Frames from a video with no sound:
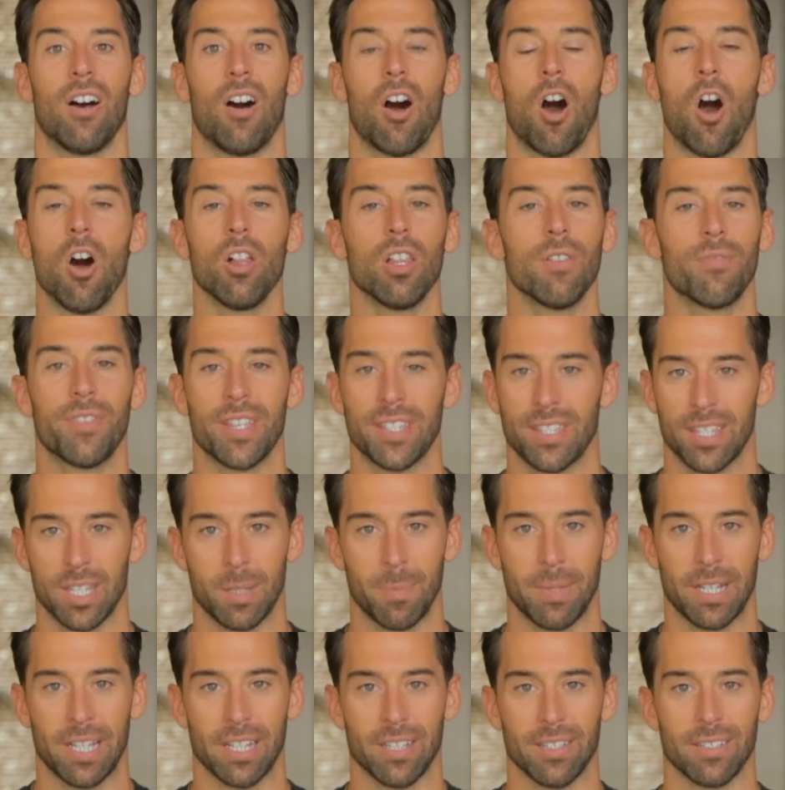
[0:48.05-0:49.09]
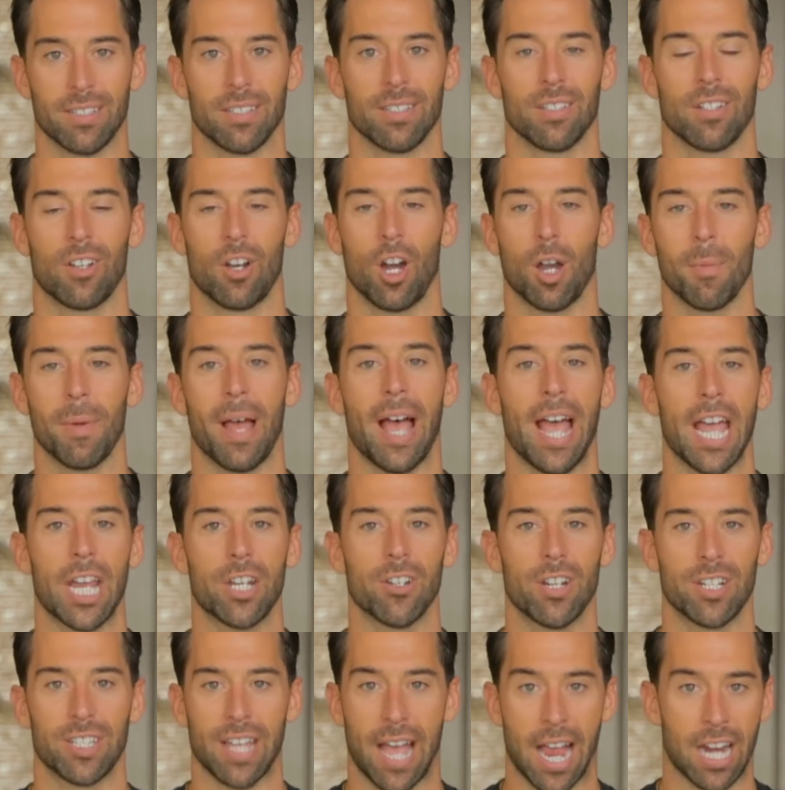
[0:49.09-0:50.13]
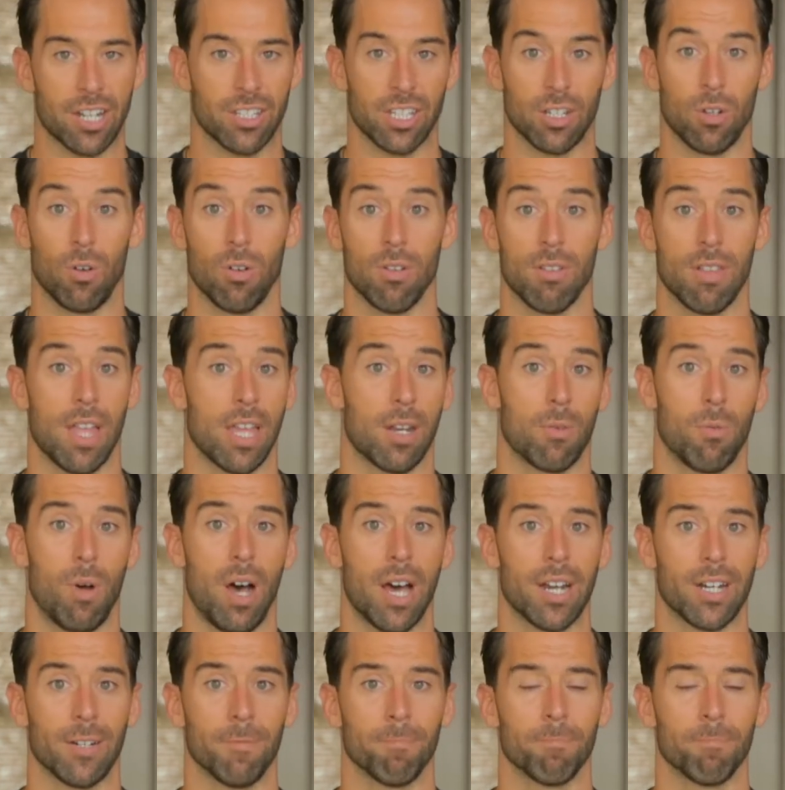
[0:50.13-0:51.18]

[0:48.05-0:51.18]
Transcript: All of this is because carbohydrates actually hold a lot of water.